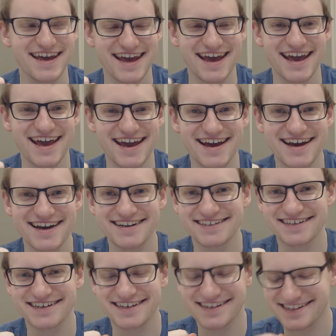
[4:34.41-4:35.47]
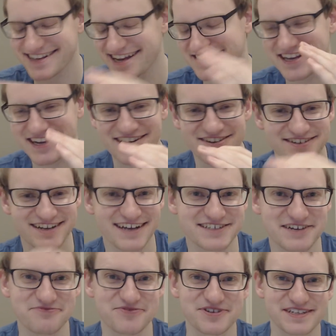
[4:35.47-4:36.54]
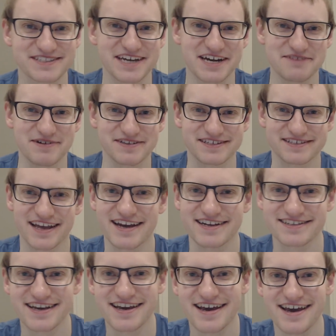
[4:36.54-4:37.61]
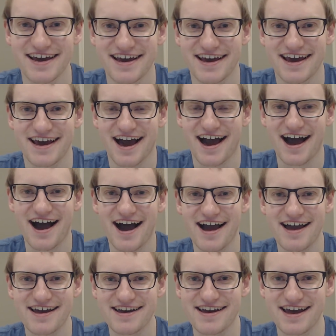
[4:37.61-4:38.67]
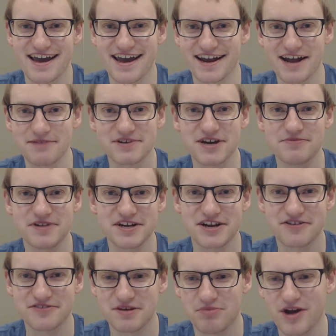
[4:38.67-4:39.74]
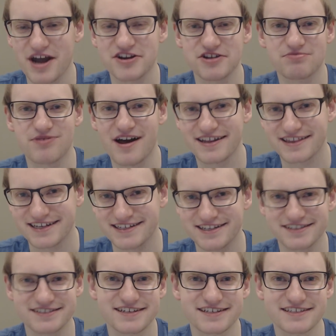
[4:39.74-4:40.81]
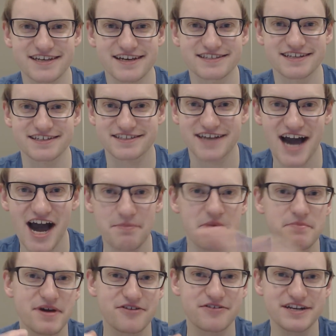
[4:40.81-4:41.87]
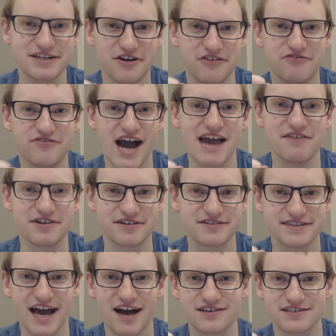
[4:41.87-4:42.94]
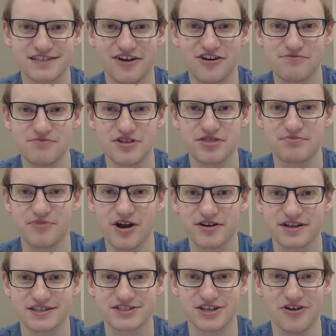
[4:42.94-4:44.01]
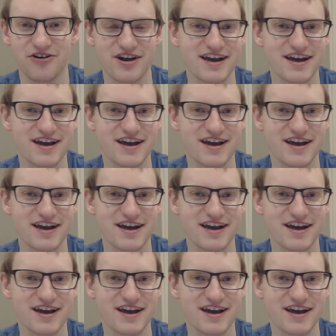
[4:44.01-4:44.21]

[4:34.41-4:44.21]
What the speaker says: And oh gosh, I'm really excited about this, guys. And I'm coming in here with a brand new product that doesn't exist, that's complementary to a $500,000 a month market. So